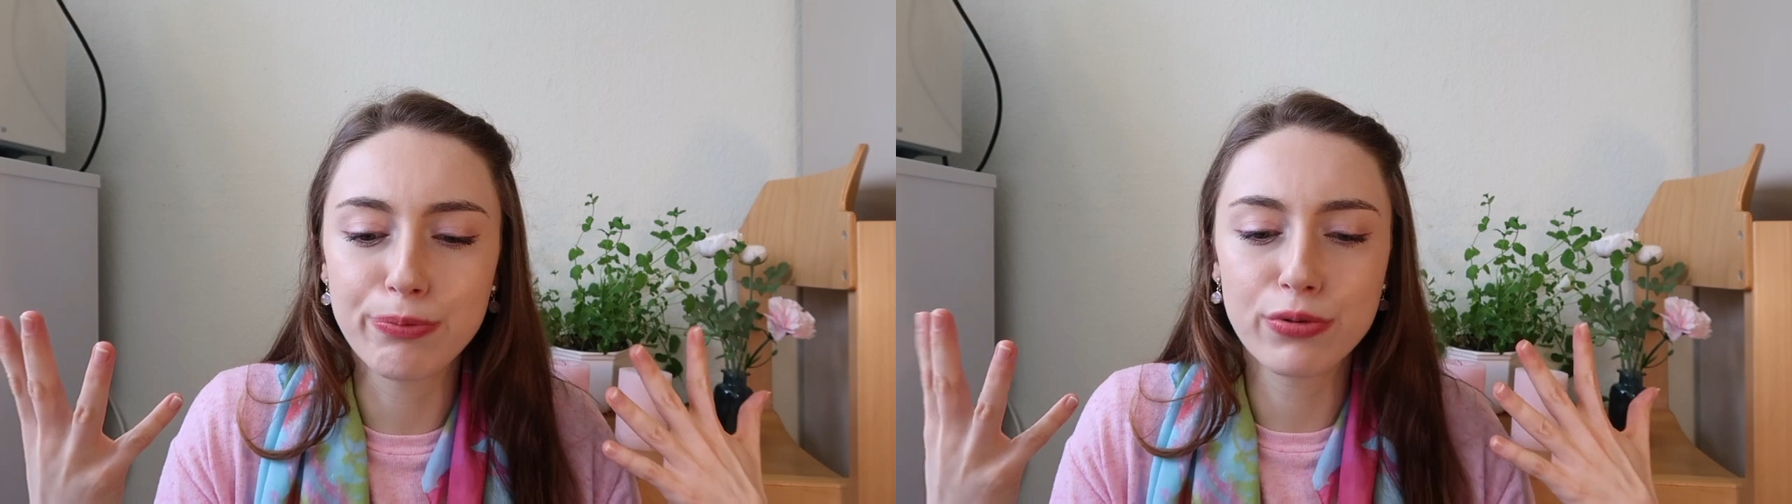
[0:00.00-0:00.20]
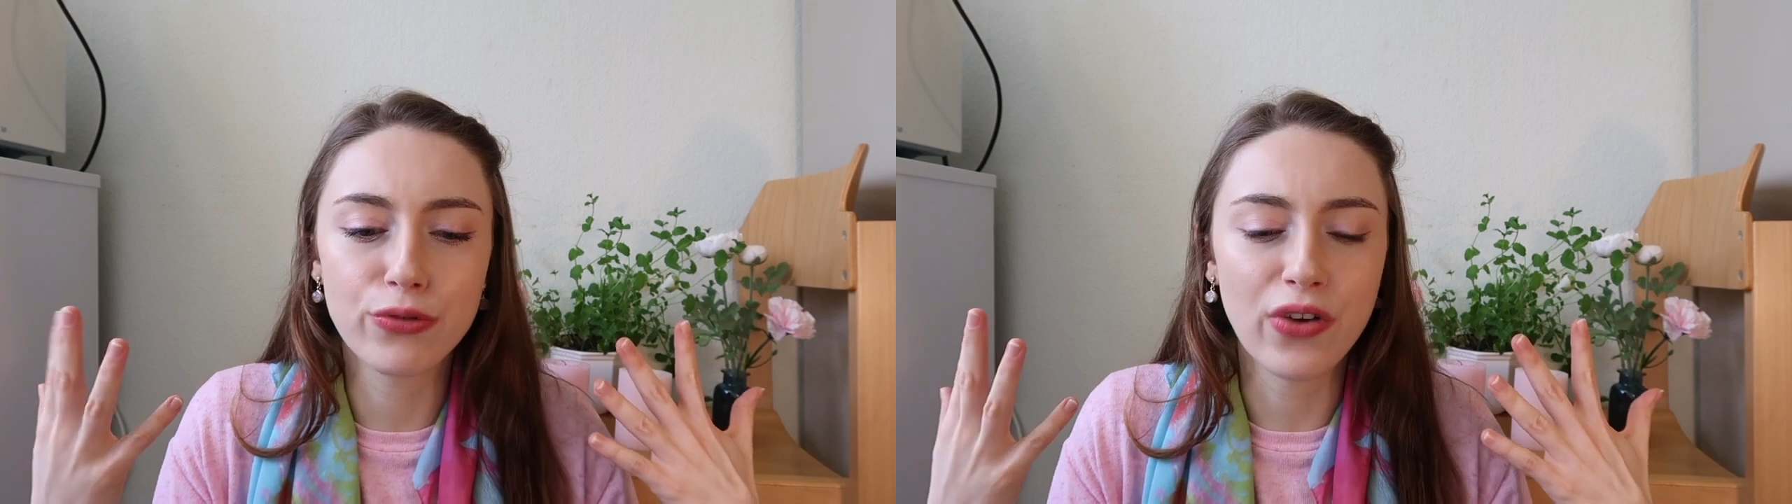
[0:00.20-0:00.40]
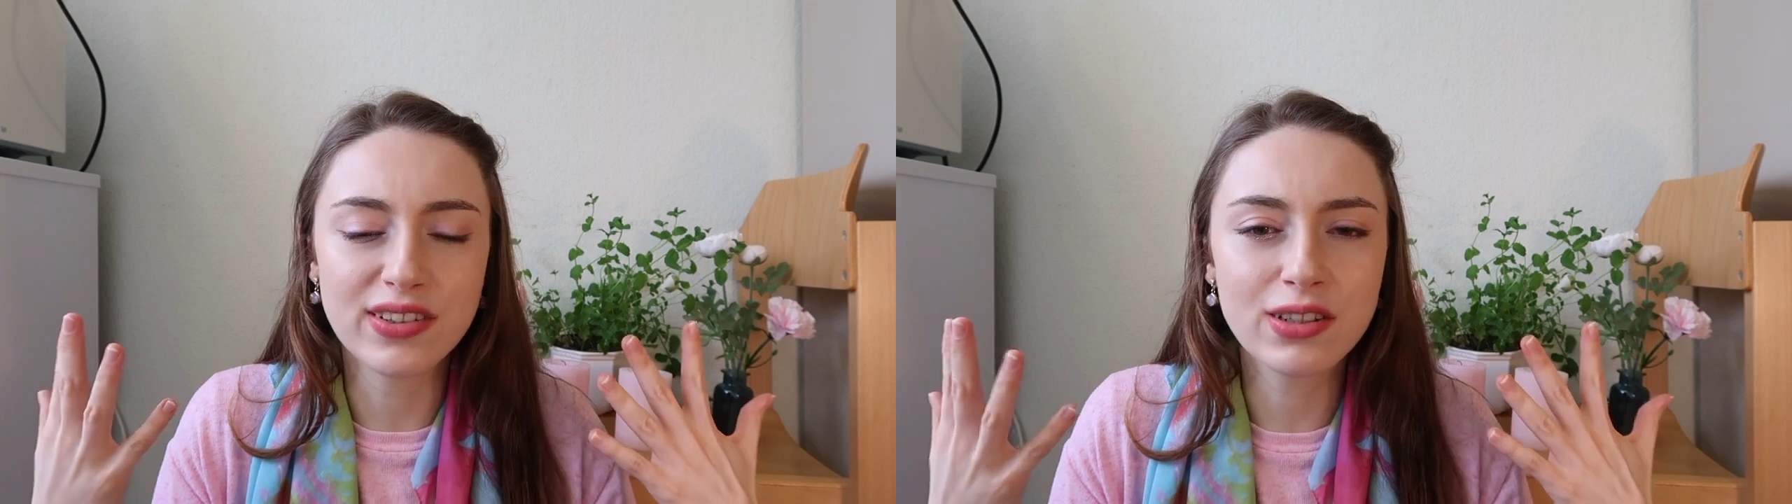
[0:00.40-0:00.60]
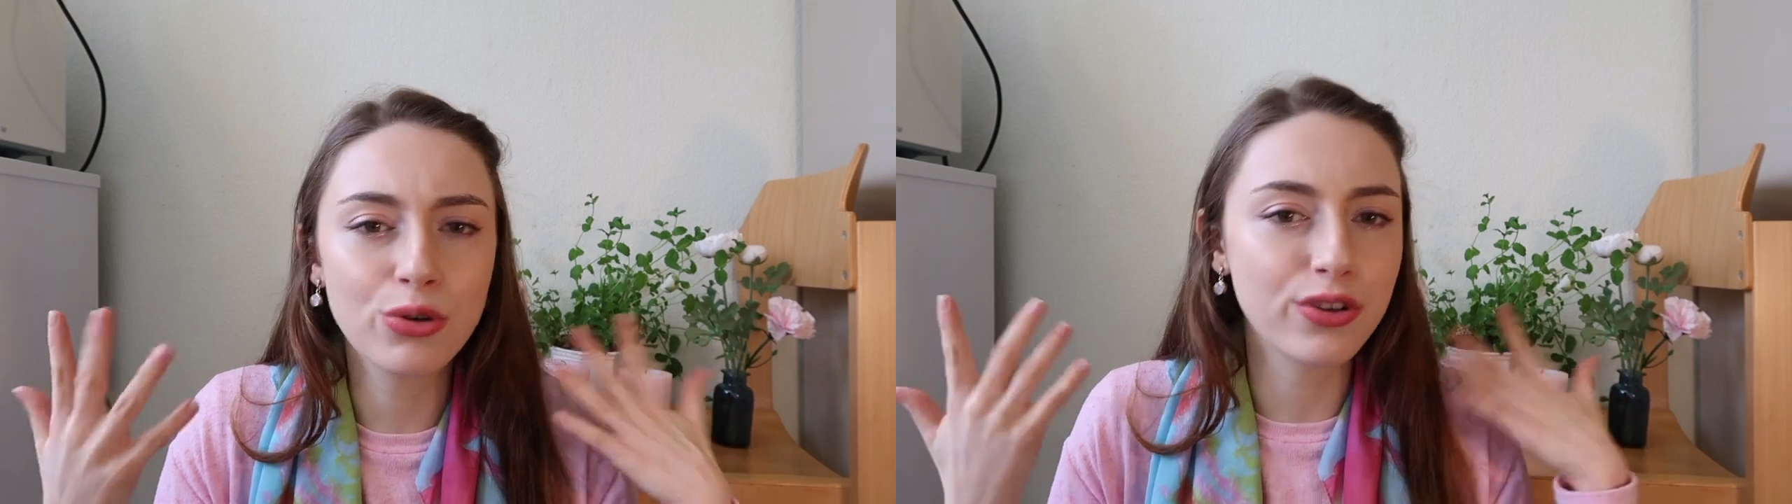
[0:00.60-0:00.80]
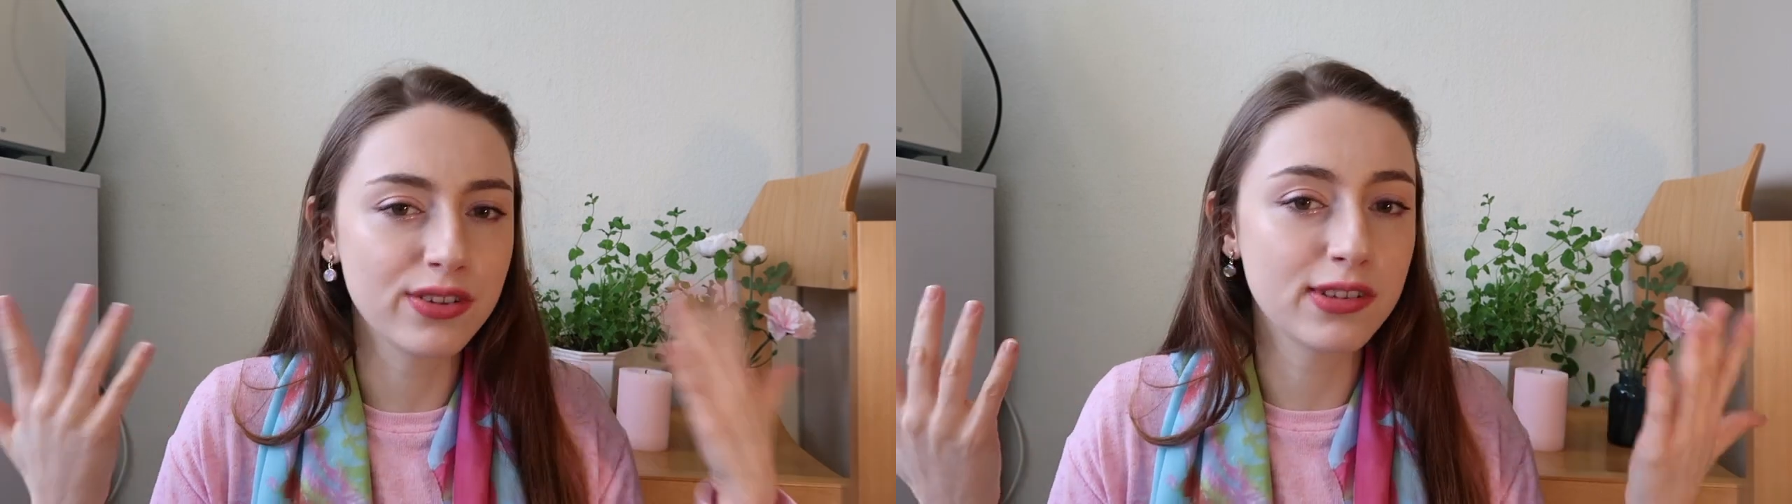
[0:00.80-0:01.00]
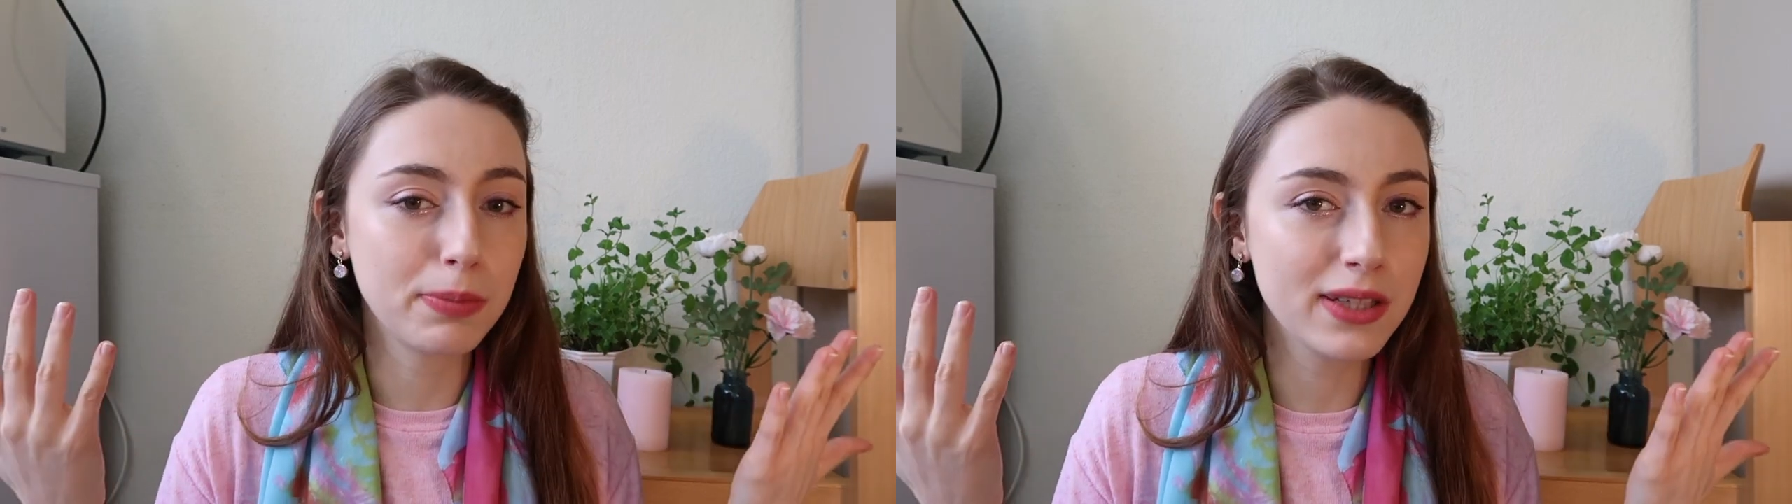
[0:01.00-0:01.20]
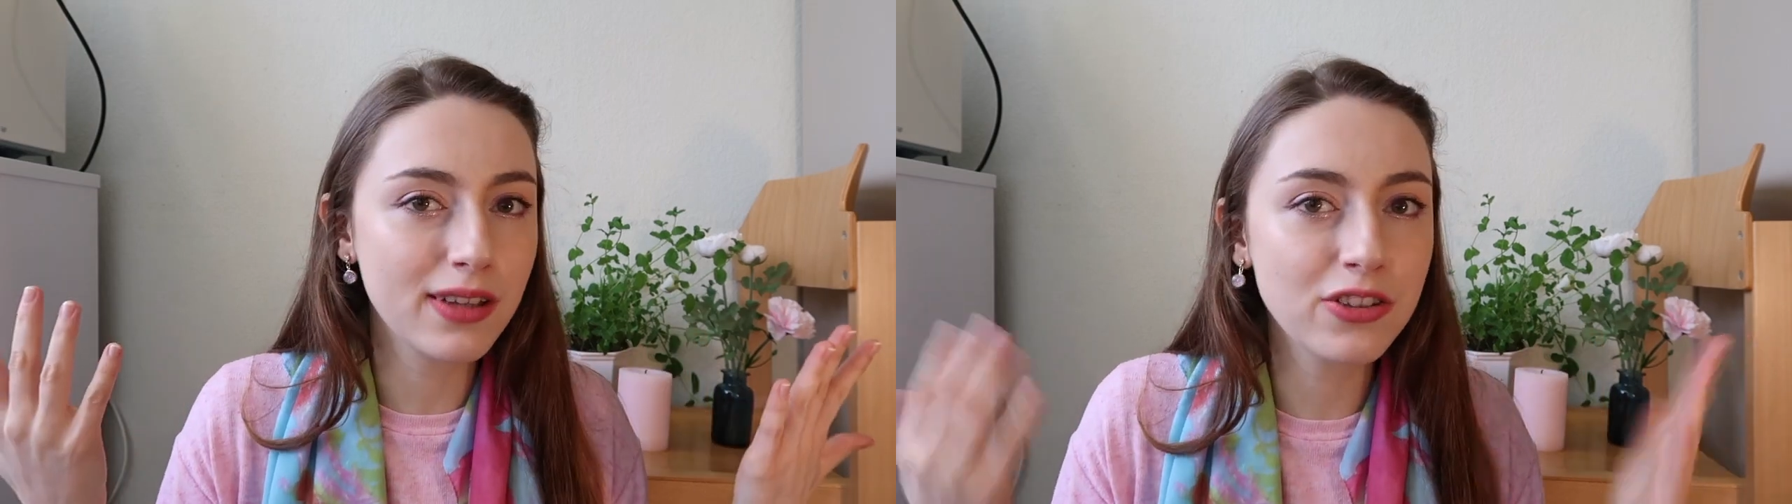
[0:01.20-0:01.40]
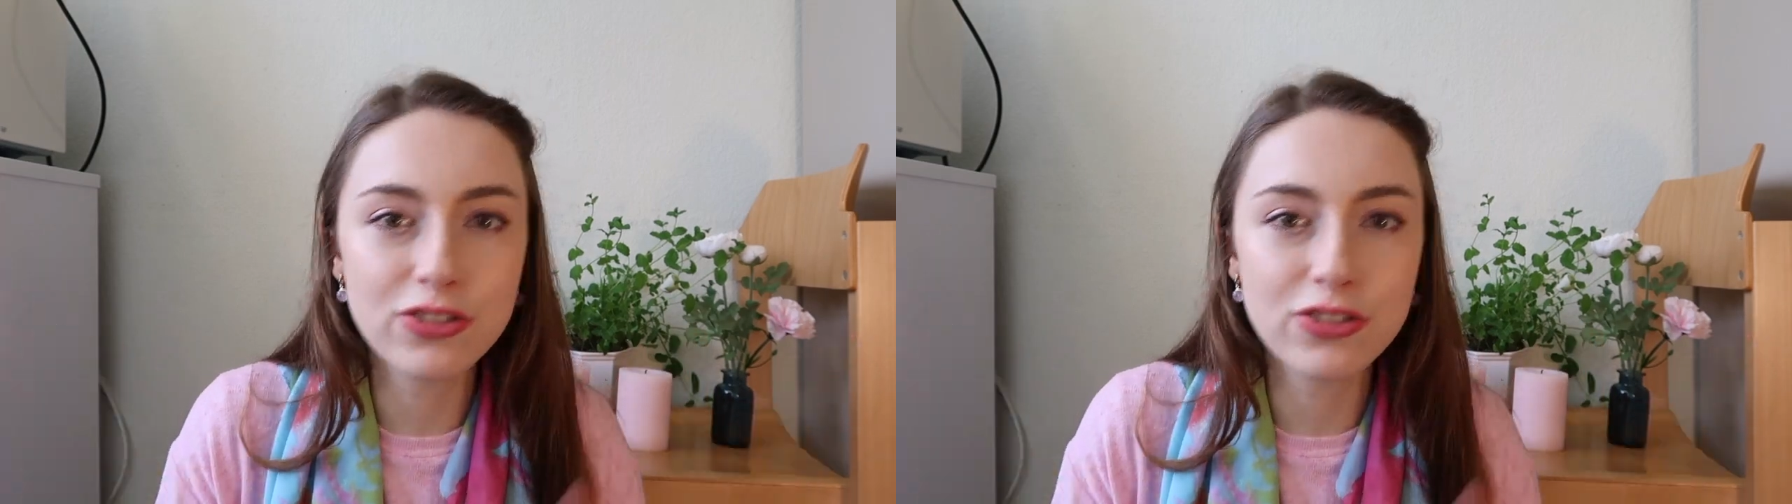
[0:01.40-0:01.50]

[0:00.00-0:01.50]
professor who doesn't speak Dutch